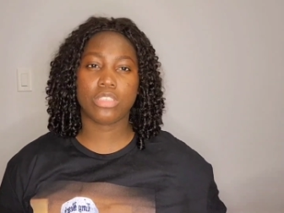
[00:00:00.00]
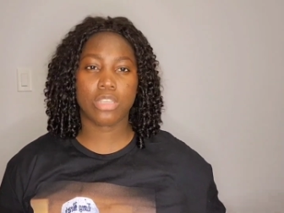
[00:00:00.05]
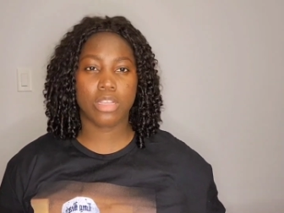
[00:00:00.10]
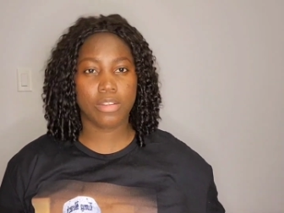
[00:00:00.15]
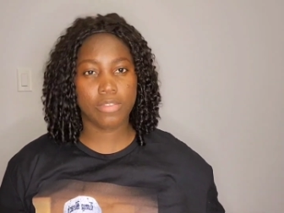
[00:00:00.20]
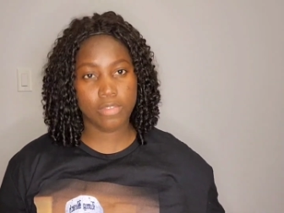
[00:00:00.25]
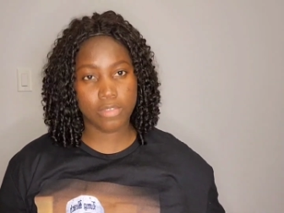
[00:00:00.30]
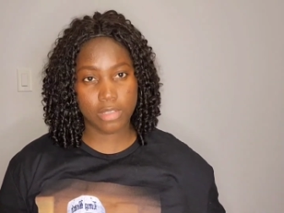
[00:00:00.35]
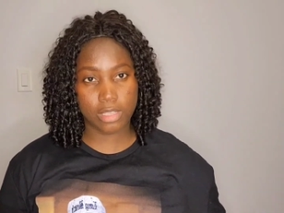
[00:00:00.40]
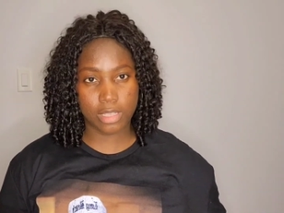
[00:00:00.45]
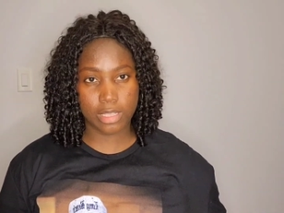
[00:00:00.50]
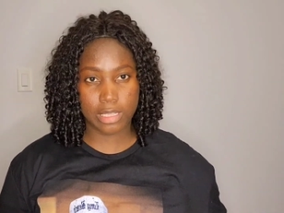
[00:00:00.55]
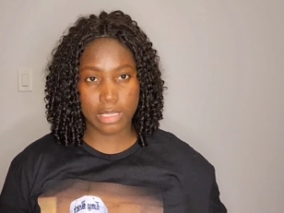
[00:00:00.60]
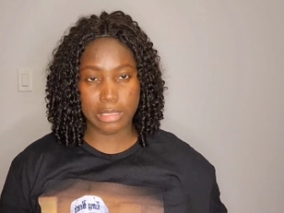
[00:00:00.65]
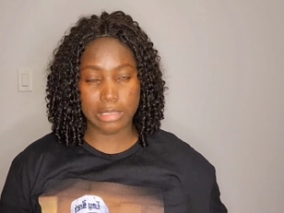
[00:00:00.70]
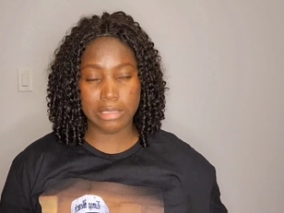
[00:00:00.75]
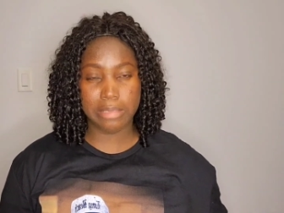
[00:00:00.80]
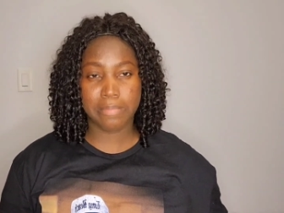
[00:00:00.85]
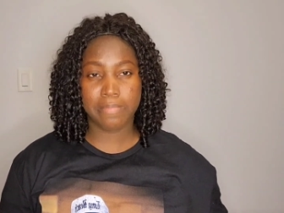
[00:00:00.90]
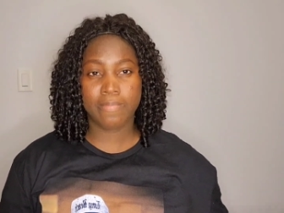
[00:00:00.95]

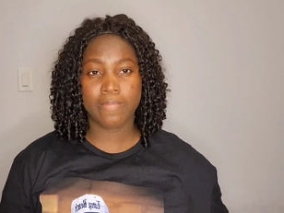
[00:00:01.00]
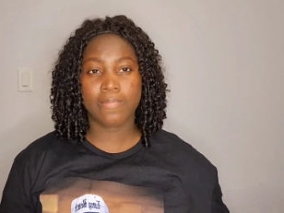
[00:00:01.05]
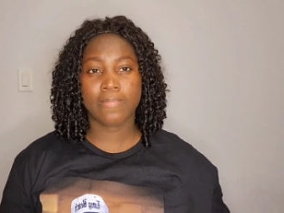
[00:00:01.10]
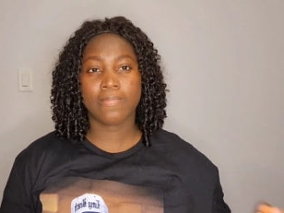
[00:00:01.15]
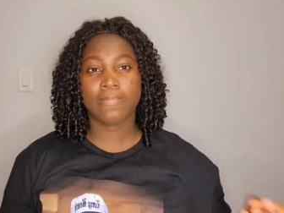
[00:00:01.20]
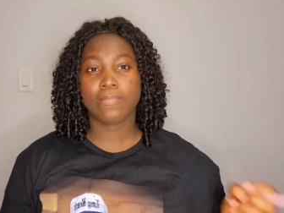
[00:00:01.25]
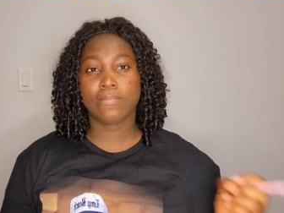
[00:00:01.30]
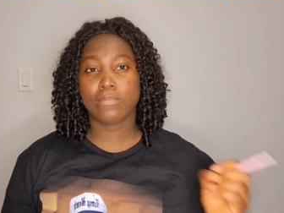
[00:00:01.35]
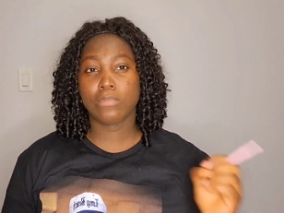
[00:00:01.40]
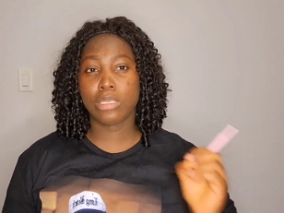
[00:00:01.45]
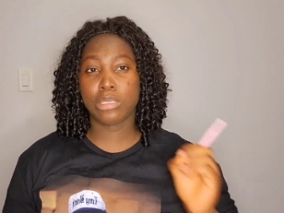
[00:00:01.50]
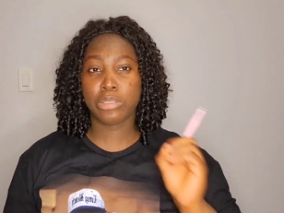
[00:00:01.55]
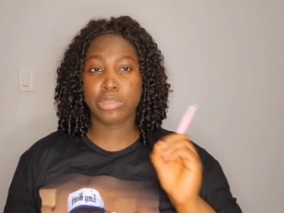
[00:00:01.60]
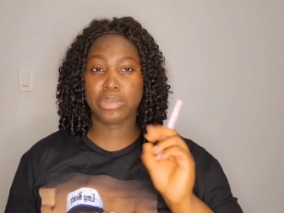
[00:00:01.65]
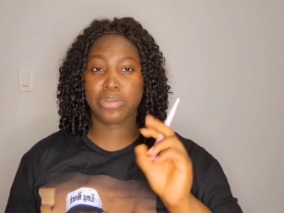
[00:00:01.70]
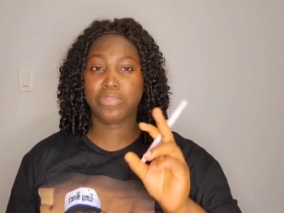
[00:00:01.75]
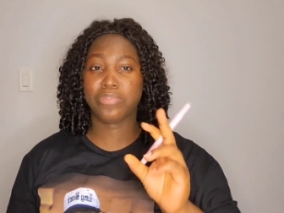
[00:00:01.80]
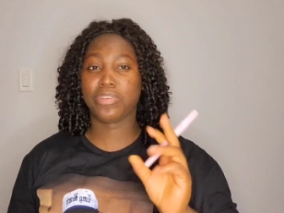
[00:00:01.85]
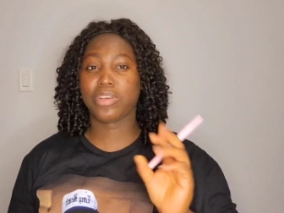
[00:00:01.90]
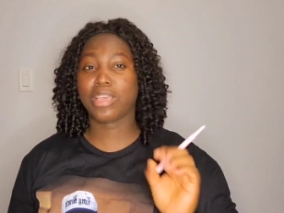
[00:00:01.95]
everything.
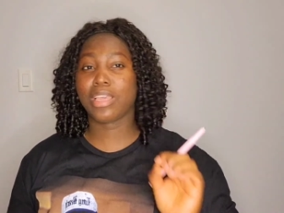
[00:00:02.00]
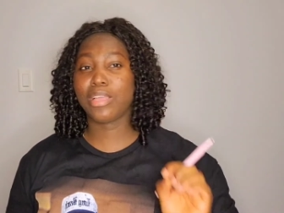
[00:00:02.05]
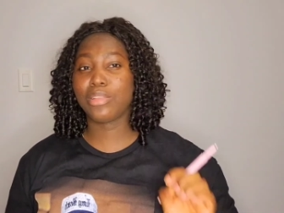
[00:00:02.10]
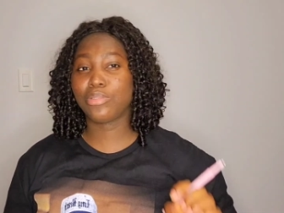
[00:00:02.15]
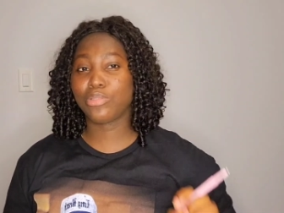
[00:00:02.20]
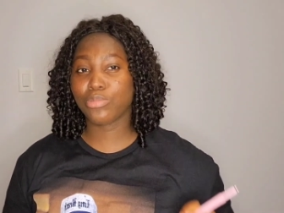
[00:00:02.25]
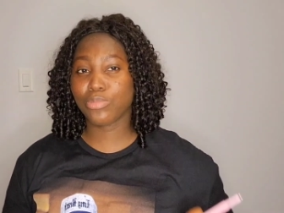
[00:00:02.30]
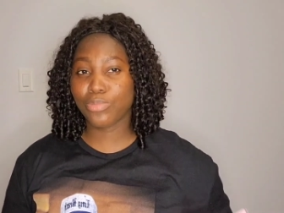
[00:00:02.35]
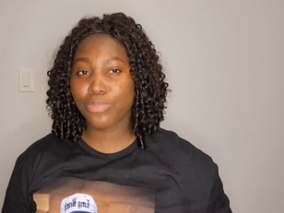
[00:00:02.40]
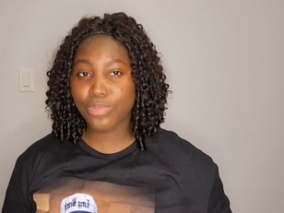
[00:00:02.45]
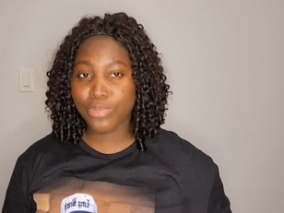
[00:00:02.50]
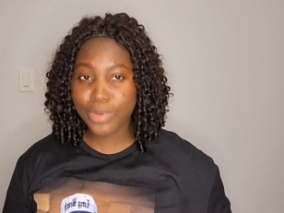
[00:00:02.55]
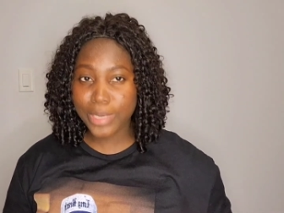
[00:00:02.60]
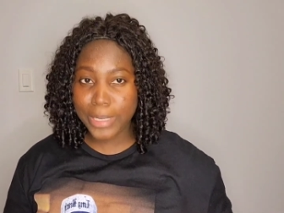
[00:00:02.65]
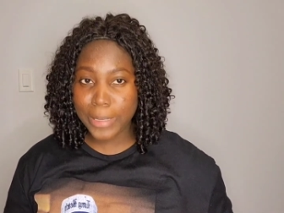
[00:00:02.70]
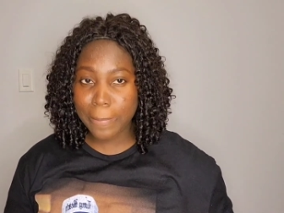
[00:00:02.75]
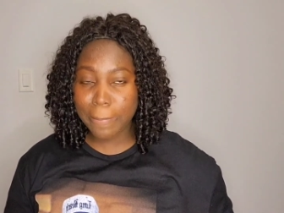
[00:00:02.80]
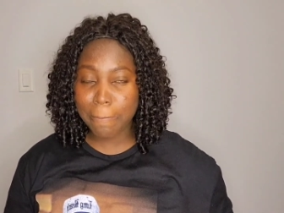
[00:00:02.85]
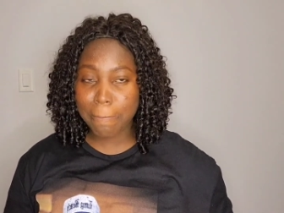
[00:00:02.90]
Don't forget to pray.